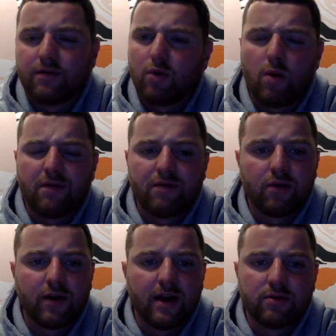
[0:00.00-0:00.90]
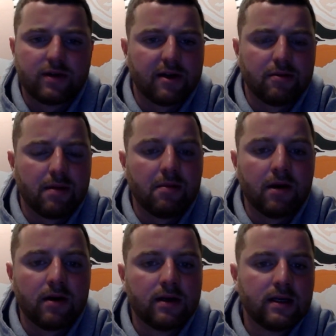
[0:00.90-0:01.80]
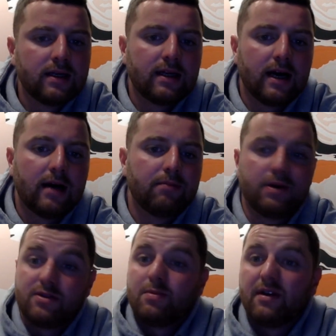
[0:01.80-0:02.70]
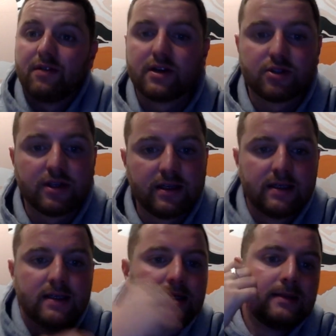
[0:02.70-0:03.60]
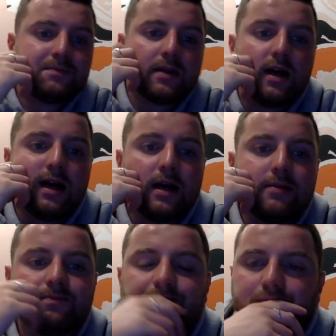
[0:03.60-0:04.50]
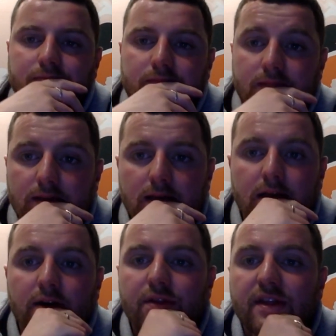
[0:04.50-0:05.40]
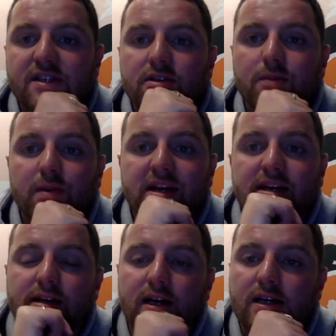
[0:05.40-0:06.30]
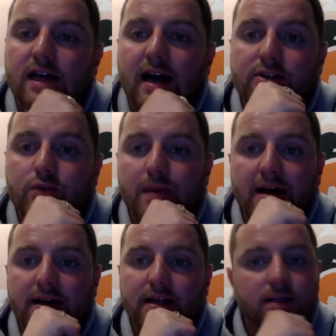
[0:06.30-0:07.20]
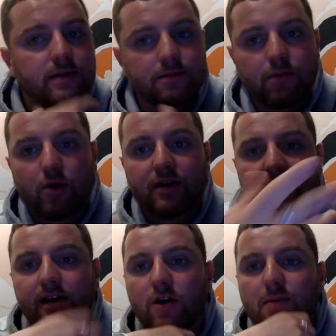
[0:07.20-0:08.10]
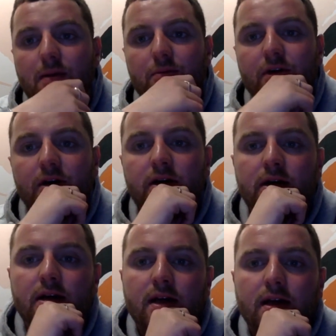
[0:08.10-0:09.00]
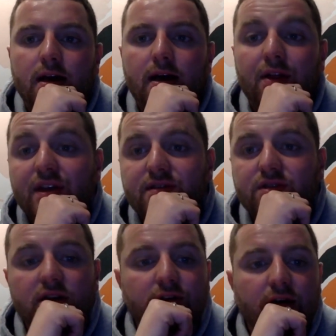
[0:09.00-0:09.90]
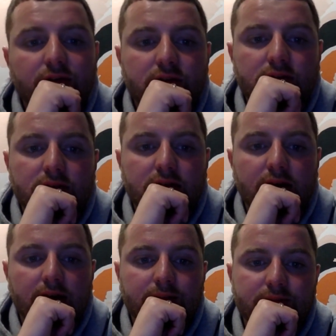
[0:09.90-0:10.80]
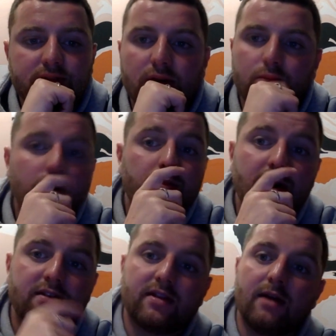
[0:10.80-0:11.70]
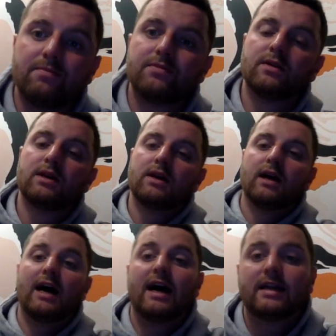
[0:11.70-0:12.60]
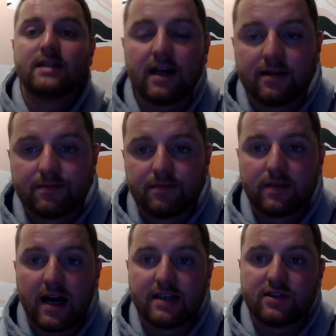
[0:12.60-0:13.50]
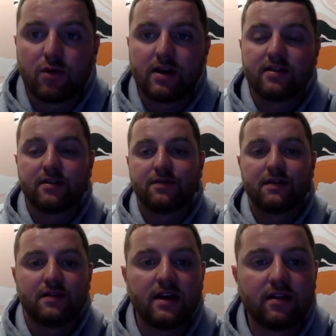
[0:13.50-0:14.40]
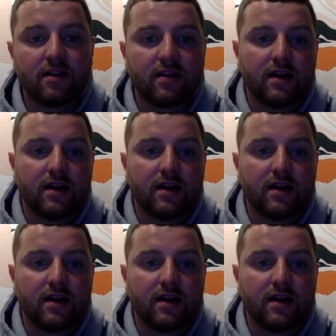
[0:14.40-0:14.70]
4 1, 4 0, can't remember, um, but it was a big victory. Um, you know, things look bleak under Hasselbaink, brought in Dino Maamria, uh, and things have turned around. Um, so well played to them. And yeah, that is 20th to 15th.